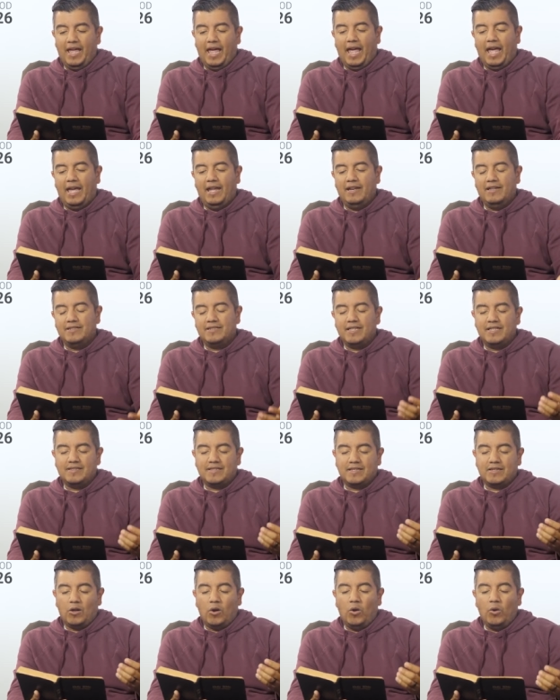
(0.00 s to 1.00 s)
And it says
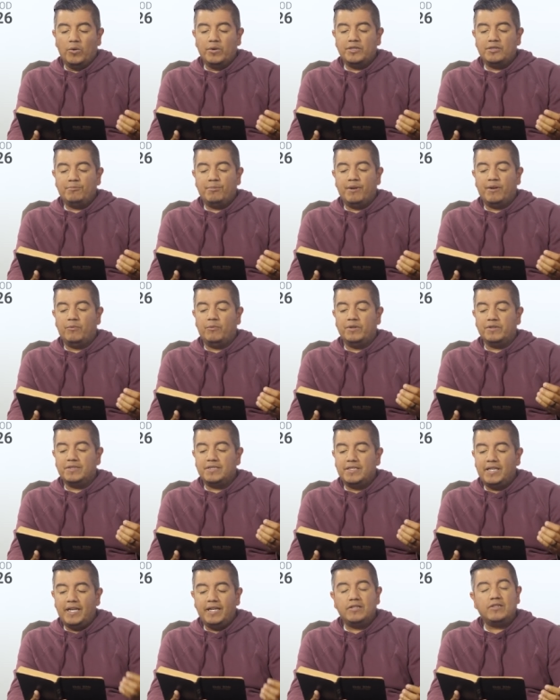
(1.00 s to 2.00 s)
that the Holy Spirit will
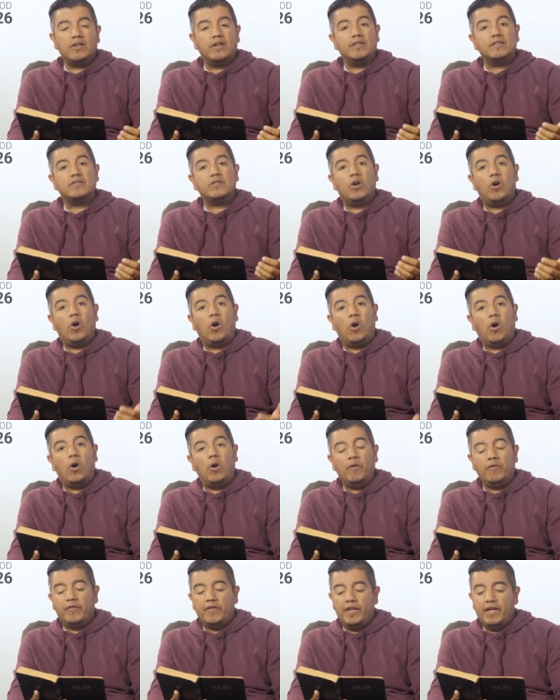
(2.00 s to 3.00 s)
teach us
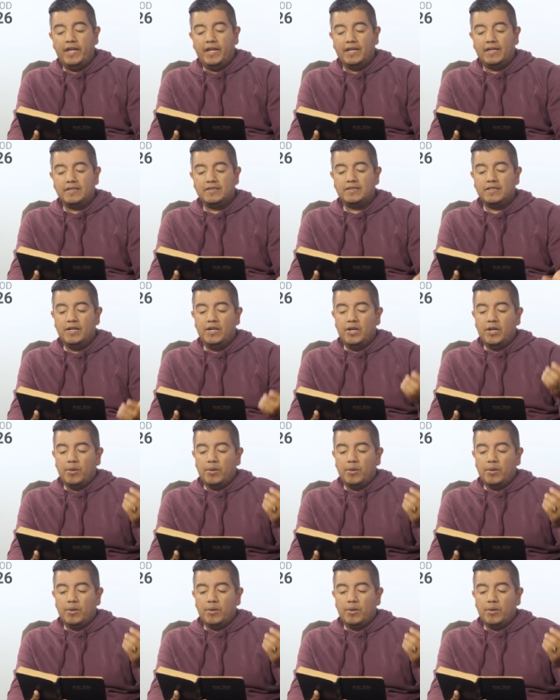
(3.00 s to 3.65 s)
all things,